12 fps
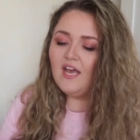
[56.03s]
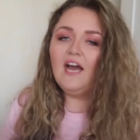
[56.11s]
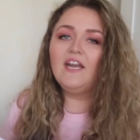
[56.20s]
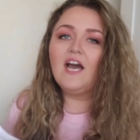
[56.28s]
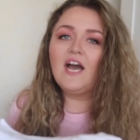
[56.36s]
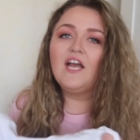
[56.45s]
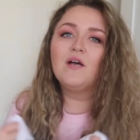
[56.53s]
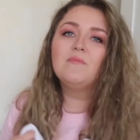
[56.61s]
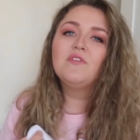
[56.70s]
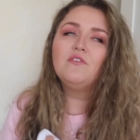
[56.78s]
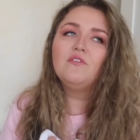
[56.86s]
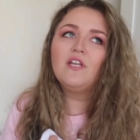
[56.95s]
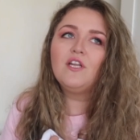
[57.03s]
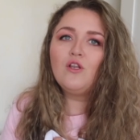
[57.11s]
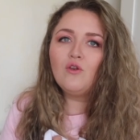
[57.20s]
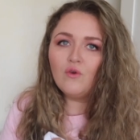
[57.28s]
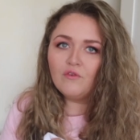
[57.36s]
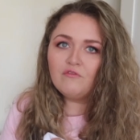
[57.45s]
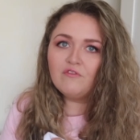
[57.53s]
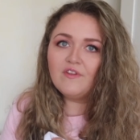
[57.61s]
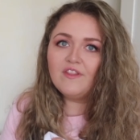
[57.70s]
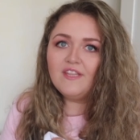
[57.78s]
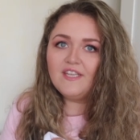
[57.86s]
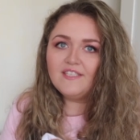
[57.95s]
And I absolutely love
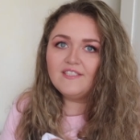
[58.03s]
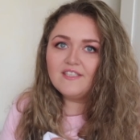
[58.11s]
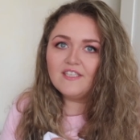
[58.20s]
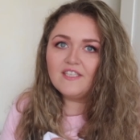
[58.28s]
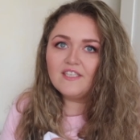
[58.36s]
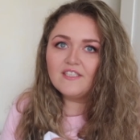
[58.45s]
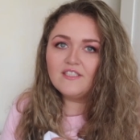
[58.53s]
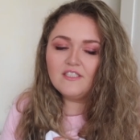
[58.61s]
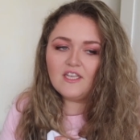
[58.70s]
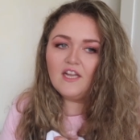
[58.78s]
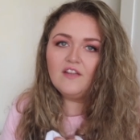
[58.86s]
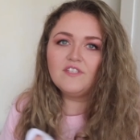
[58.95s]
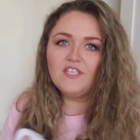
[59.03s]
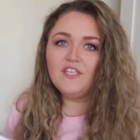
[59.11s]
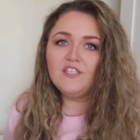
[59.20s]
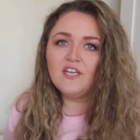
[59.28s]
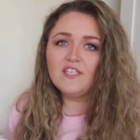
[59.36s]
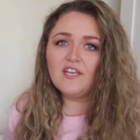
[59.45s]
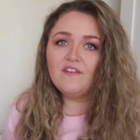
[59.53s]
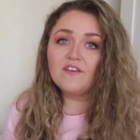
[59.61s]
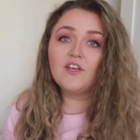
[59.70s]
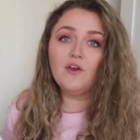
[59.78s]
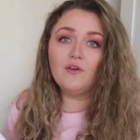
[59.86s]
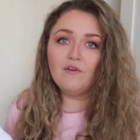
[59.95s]
these like style of t-shirts. I have a
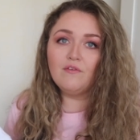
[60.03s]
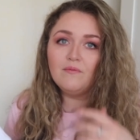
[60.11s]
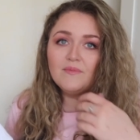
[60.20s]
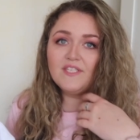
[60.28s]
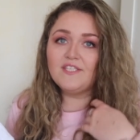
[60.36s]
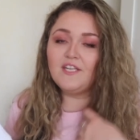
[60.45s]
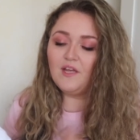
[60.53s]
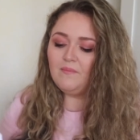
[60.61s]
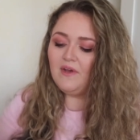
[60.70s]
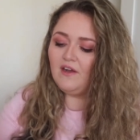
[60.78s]
coat from Disneyland